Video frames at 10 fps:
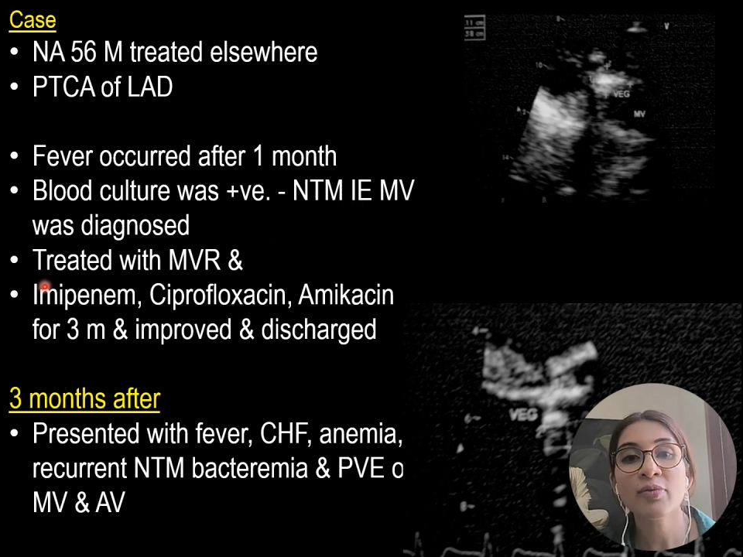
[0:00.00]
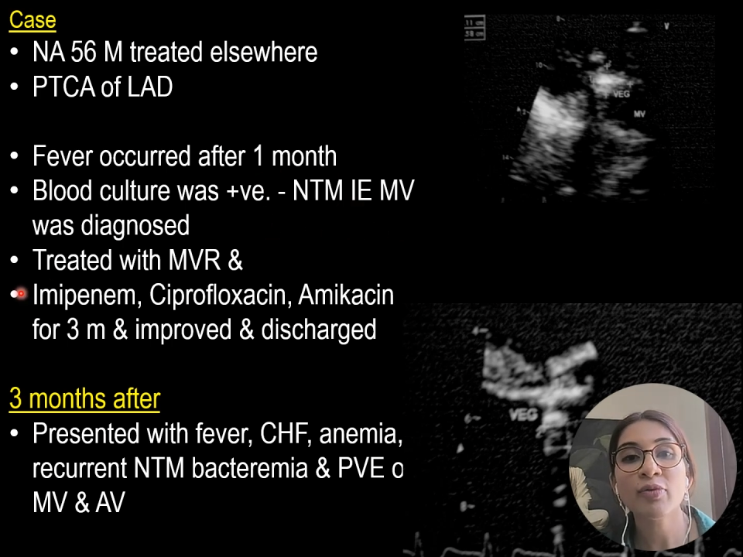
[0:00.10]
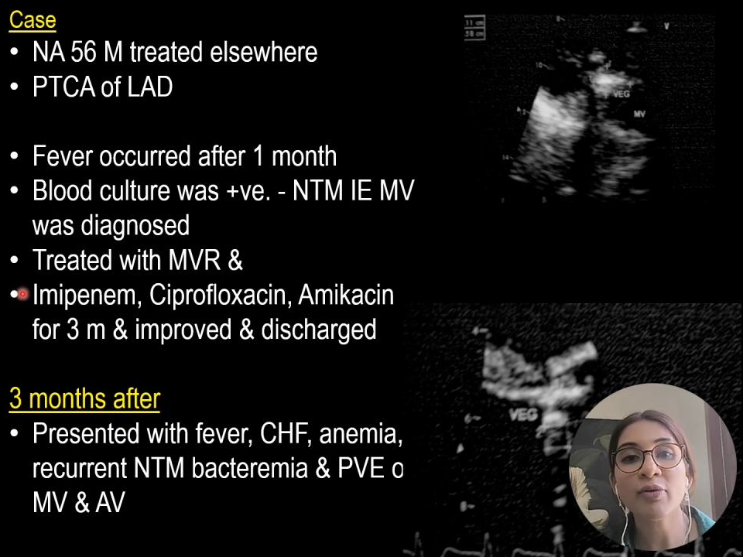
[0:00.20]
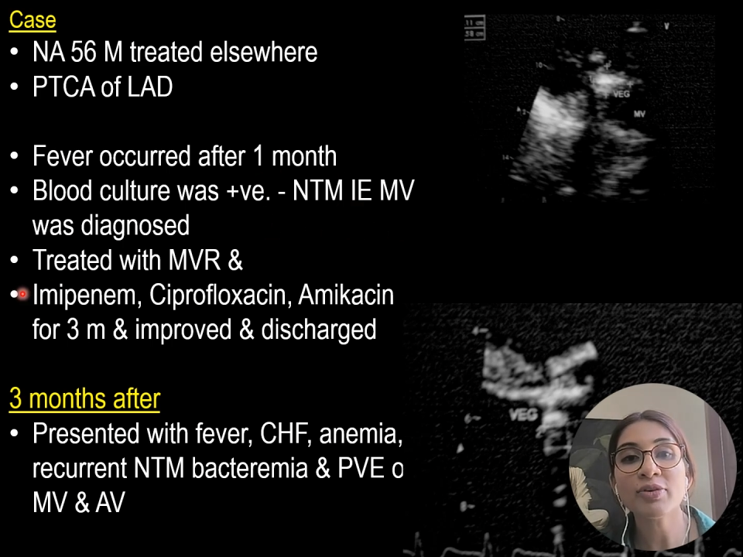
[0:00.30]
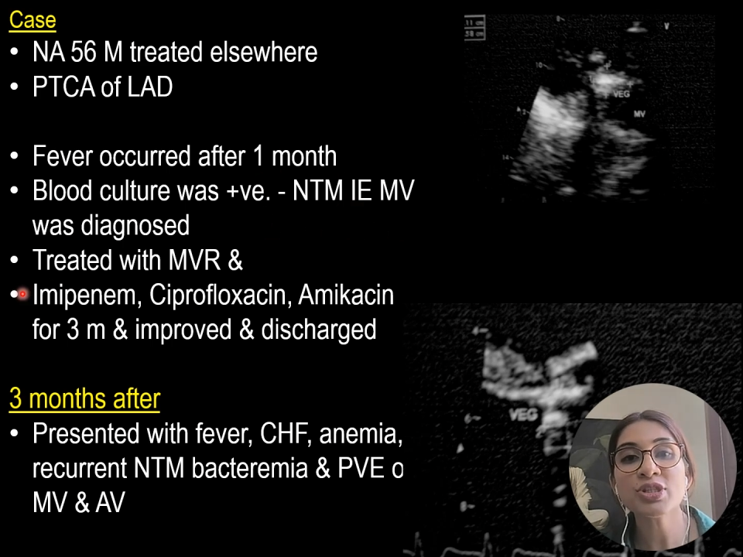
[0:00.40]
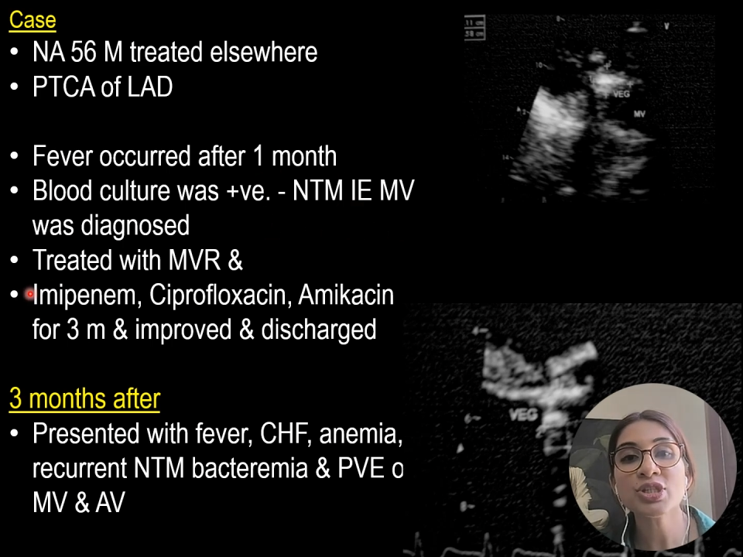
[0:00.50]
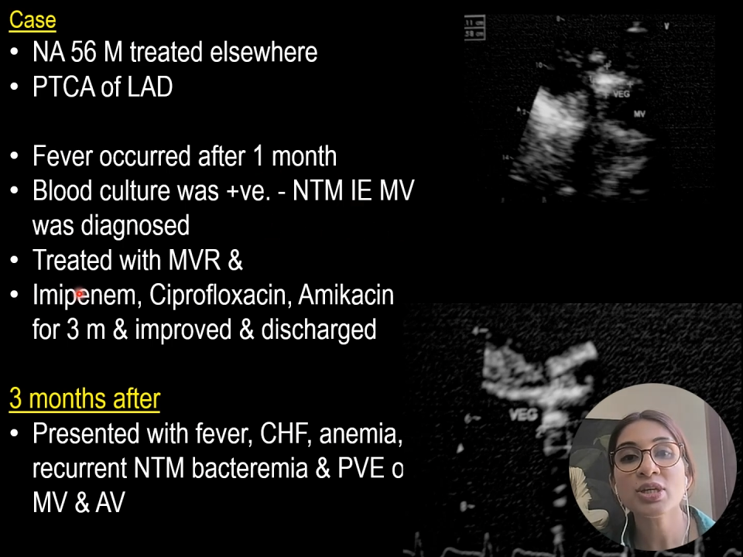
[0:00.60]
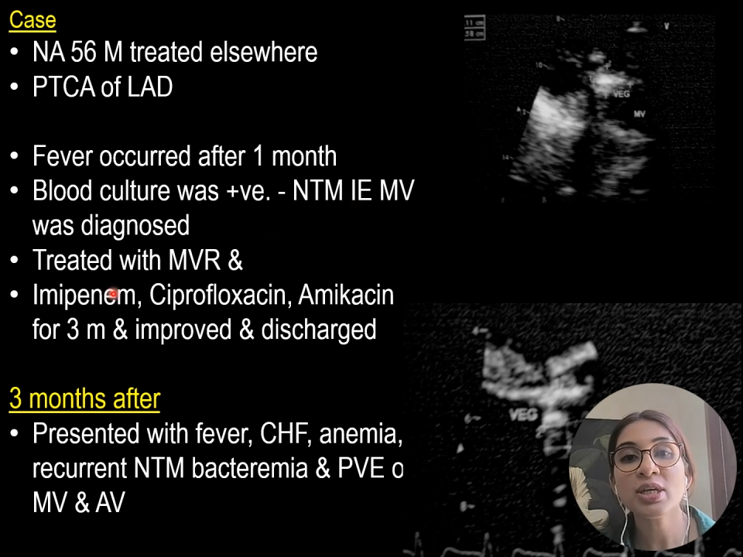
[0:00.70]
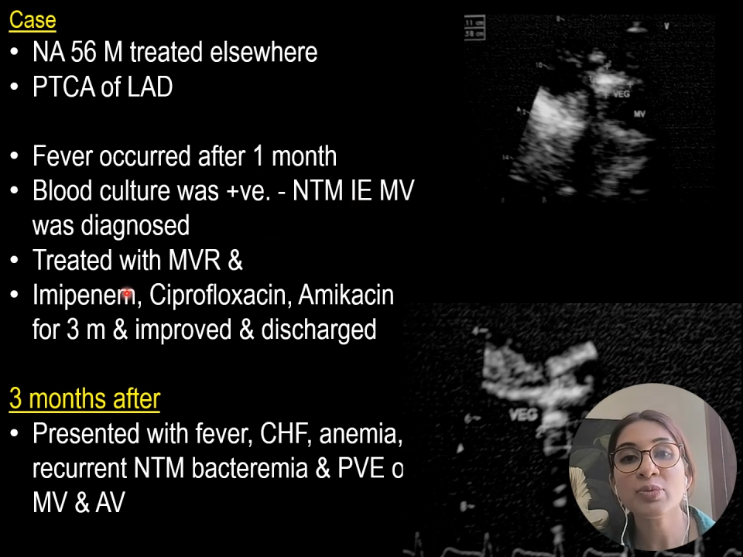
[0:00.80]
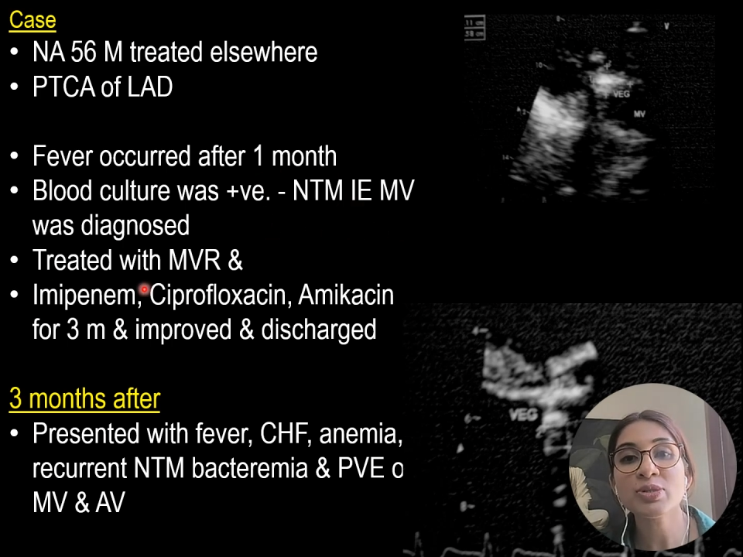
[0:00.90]
for which
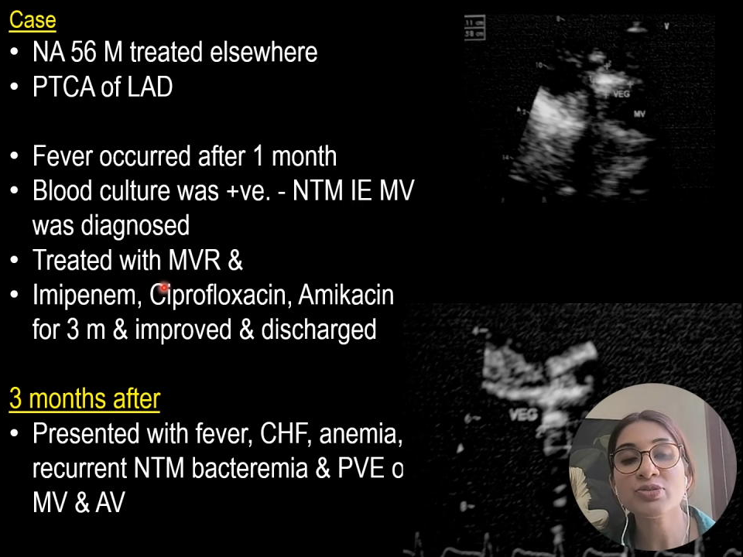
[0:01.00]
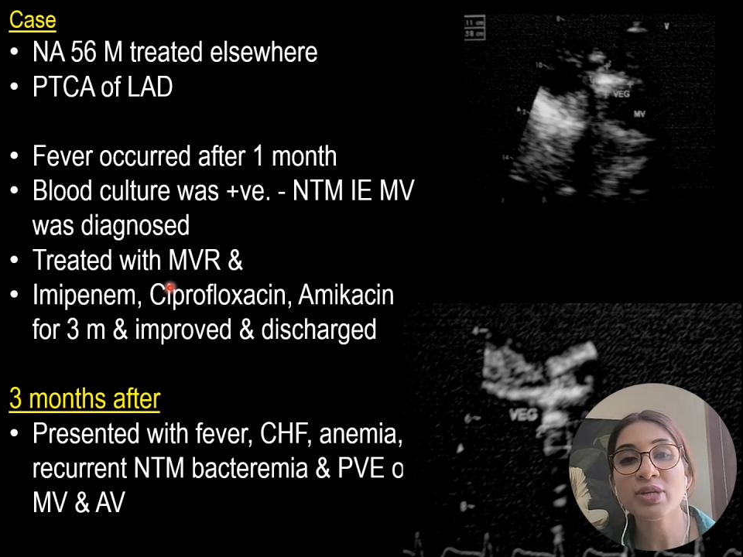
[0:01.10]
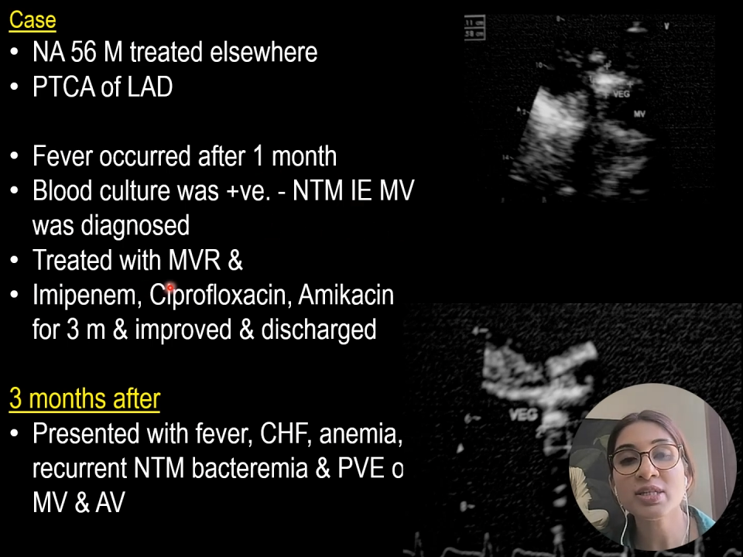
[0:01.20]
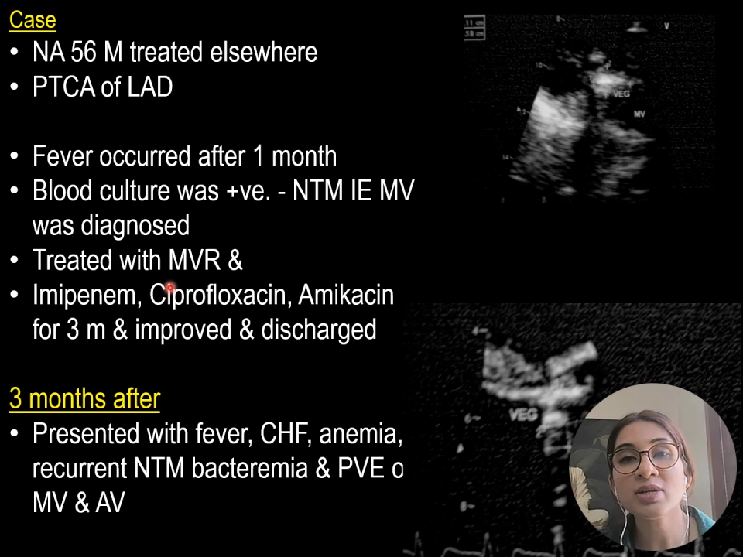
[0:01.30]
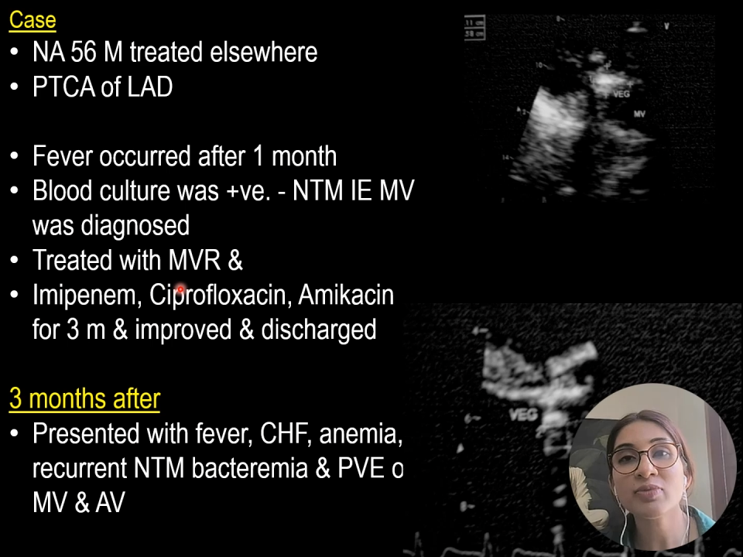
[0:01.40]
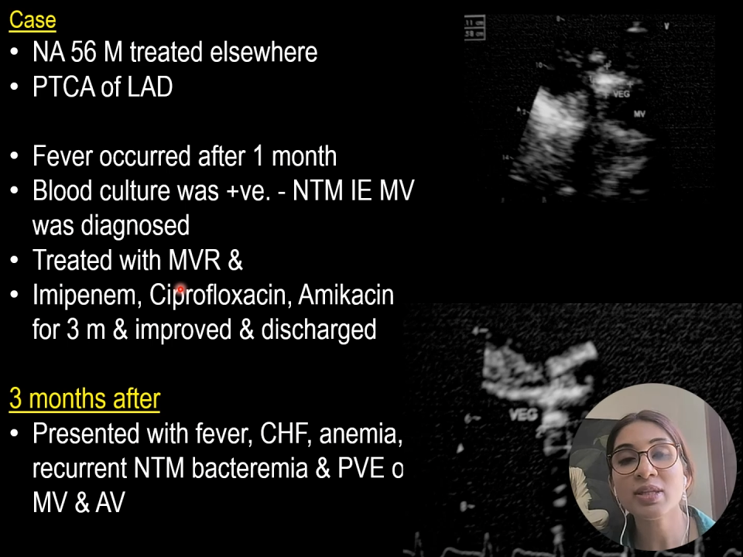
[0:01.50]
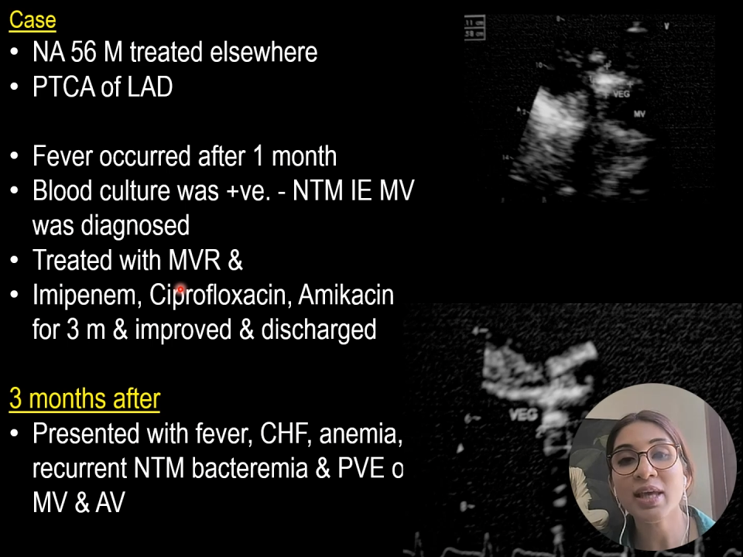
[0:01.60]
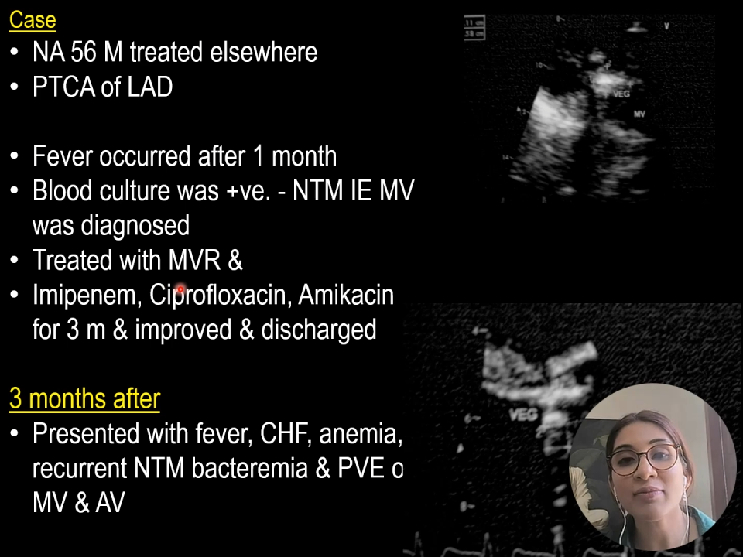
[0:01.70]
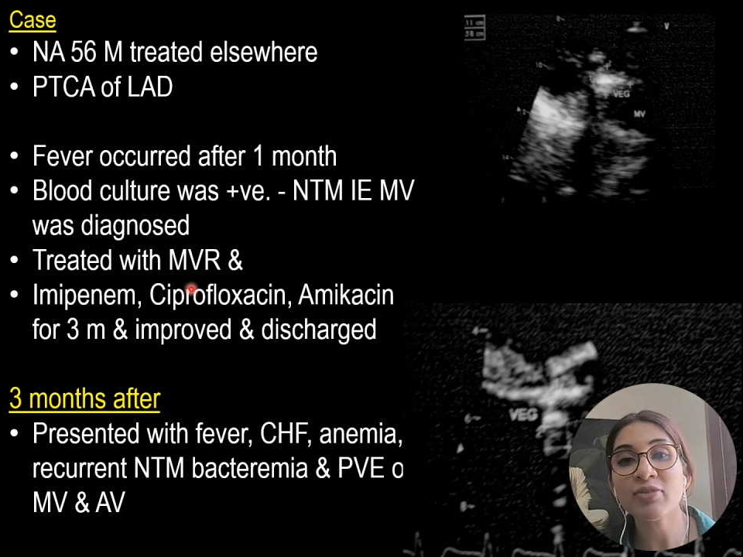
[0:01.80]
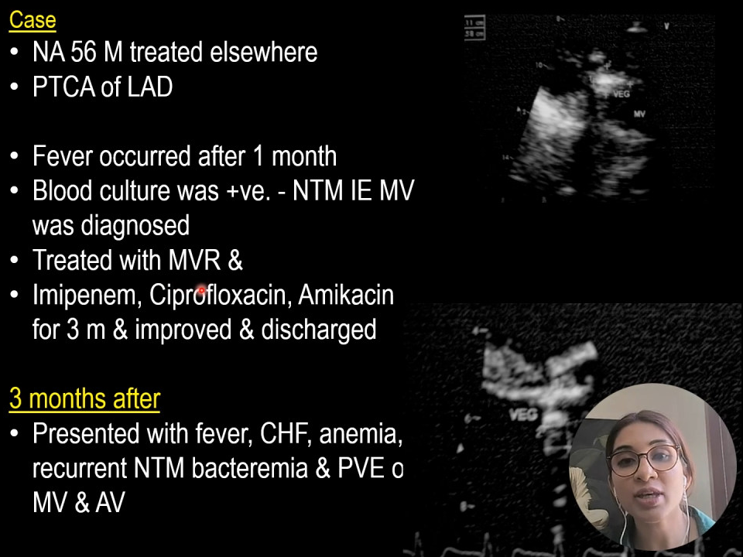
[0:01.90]
he was treated with
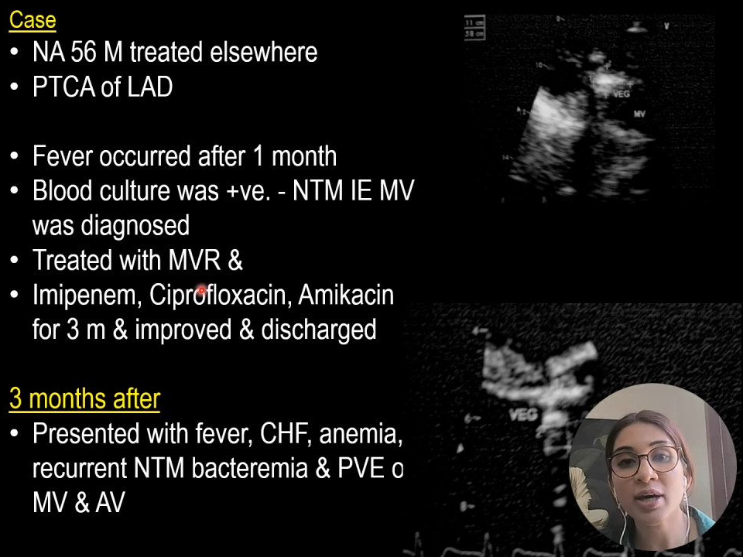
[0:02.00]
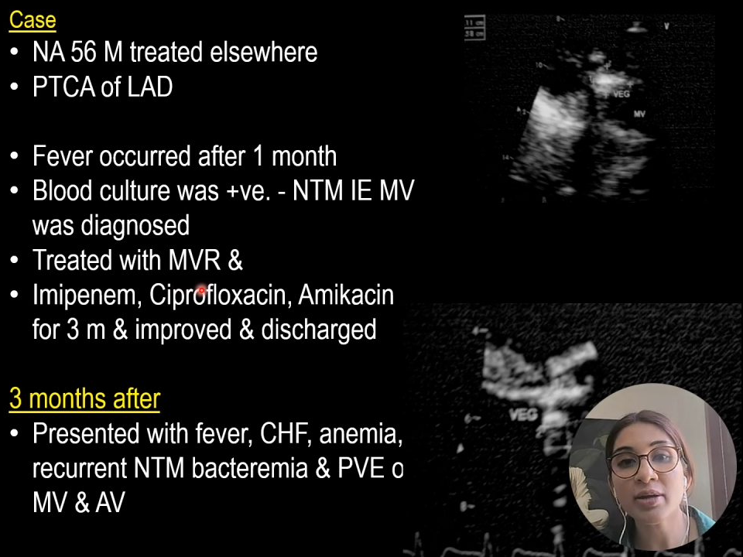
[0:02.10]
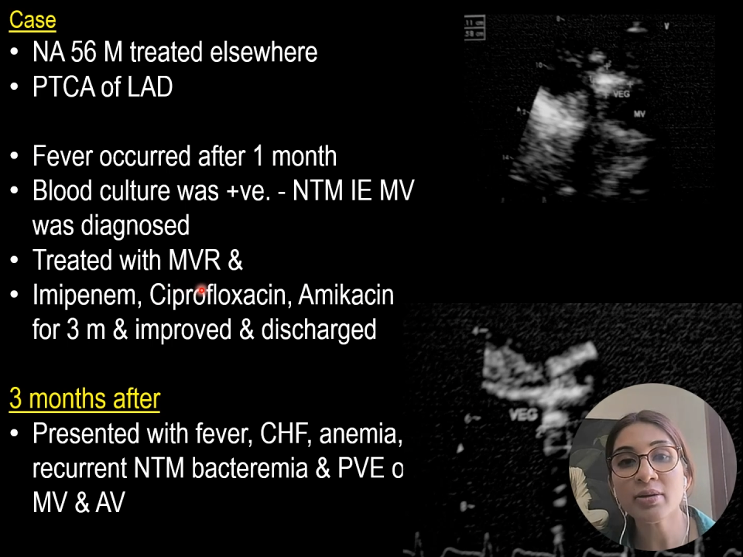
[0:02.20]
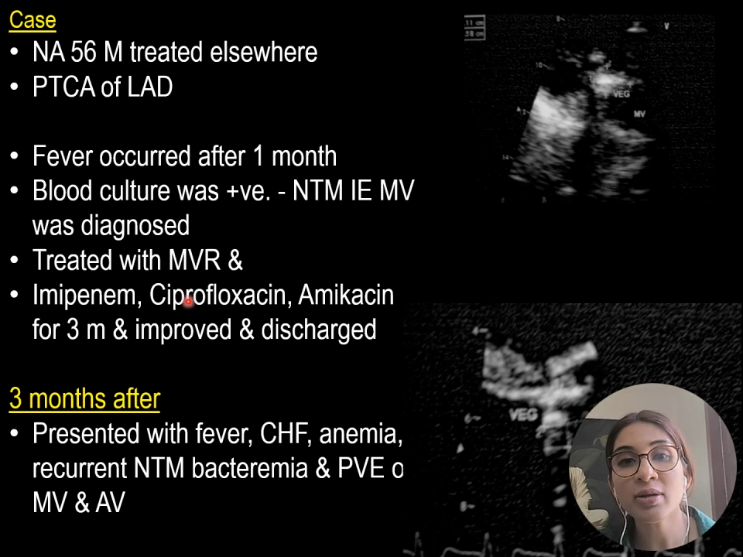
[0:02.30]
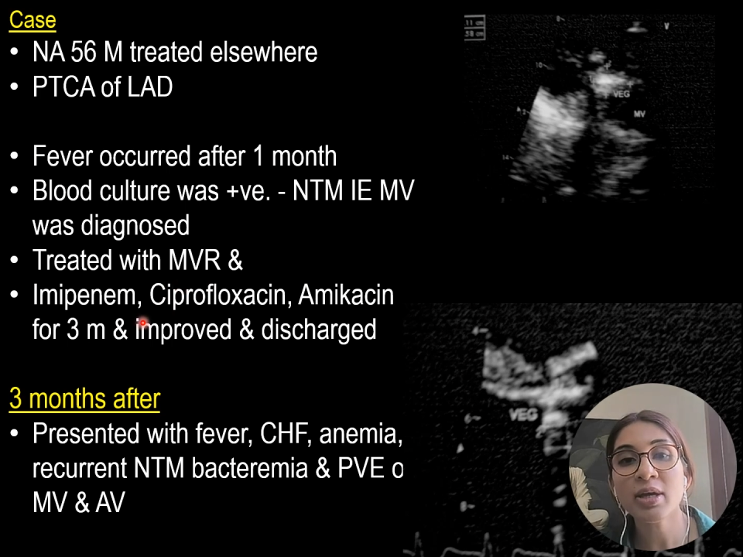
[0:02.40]
MVR